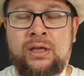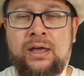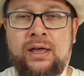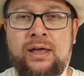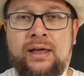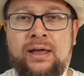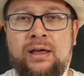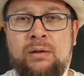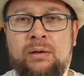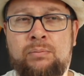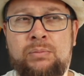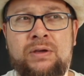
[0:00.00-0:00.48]

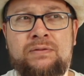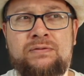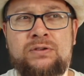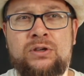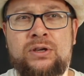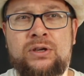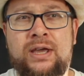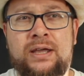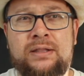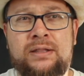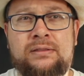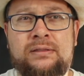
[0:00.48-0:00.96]
If you
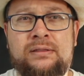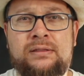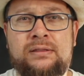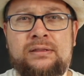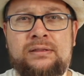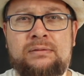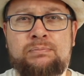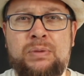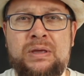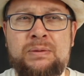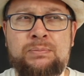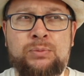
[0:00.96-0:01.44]
get
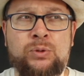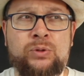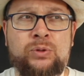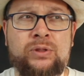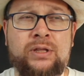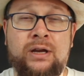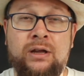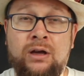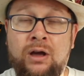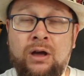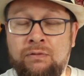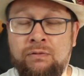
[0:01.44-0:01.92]
people
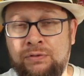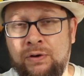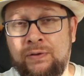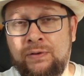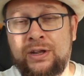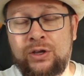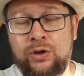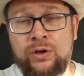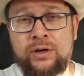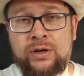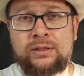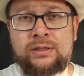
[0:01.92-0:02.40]
that are very
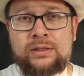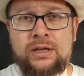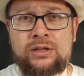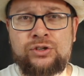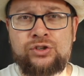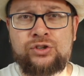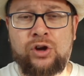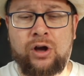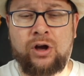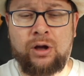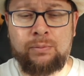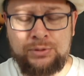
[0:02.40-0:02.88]
good at their
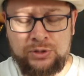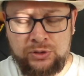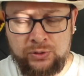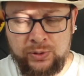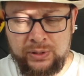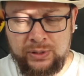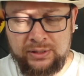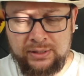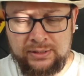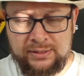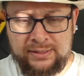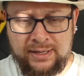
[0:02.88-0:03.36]
jobs
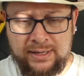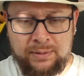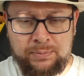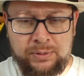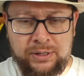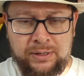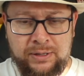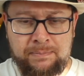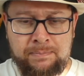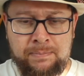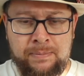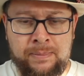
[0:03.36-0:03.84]
doing the
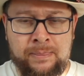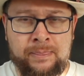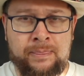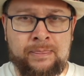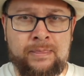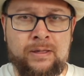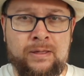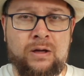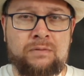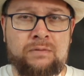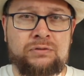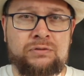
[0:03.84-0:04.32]
dubbing,
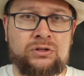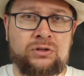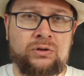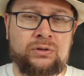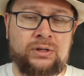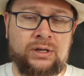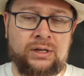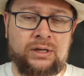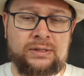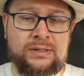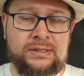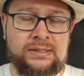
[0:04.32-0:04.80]
they often don't
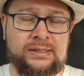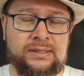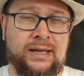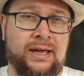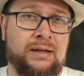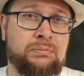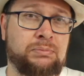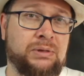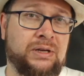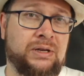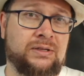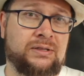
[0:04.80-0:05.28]

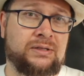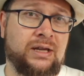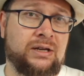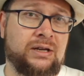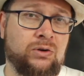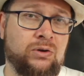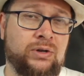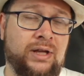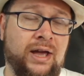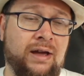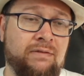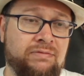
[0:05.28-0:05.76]
understand because they
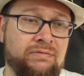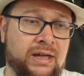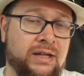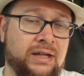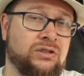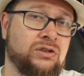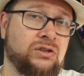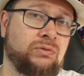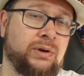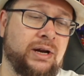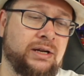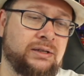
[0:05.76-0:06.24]
don't have that
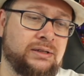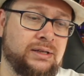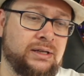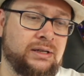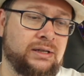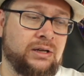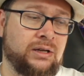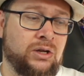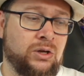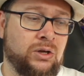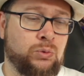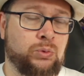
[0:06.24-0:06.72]
directing
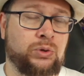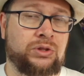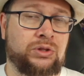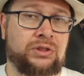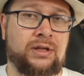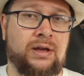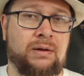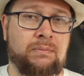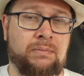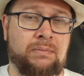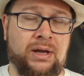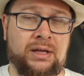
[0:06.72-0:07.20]
with
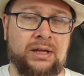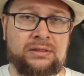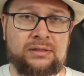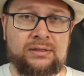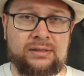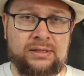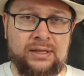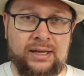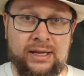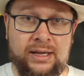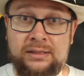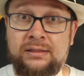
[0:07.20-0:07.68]
them
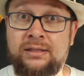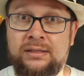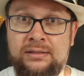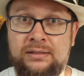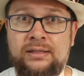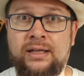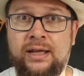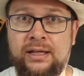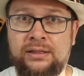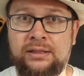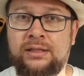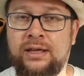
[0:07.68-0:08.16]
at
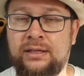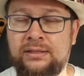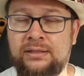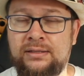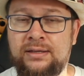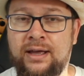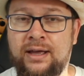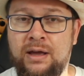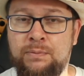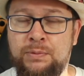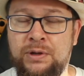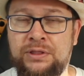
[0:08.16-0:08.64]

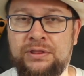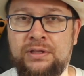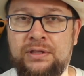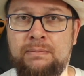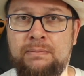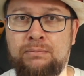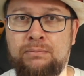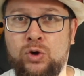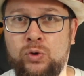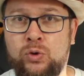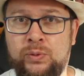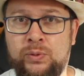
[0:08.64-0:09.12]
that
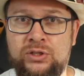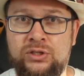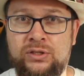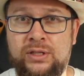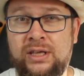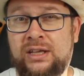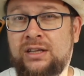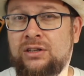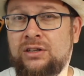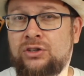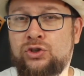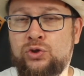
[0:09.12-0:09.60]
moment, so
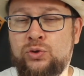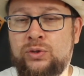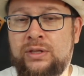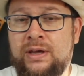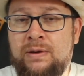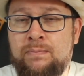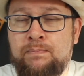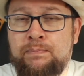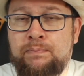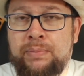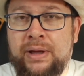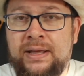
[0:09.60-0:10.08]
they can do
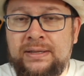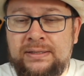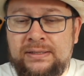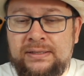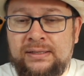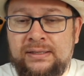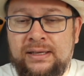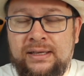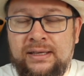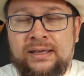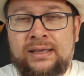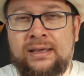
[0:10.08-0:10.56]
their
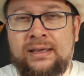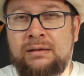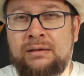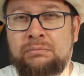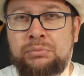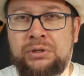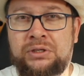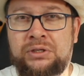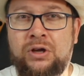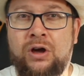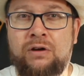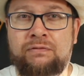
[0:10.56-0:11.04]
best,
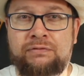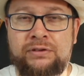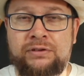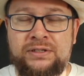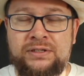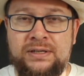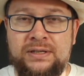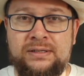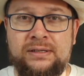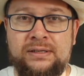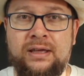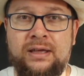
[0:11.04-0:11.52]
but often
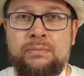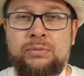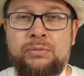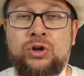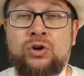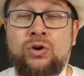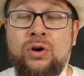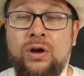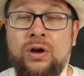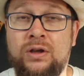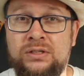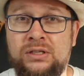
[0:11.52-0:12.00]
doesn't come
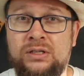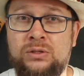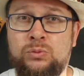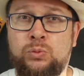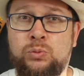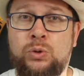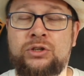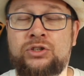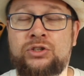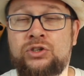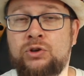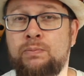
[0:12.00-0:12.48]
across as
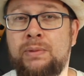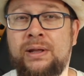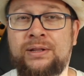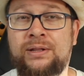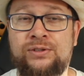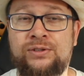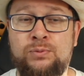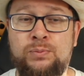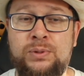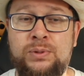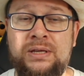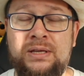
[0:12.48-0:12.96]
what you're meant
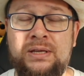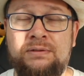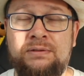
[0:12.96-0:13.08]
to be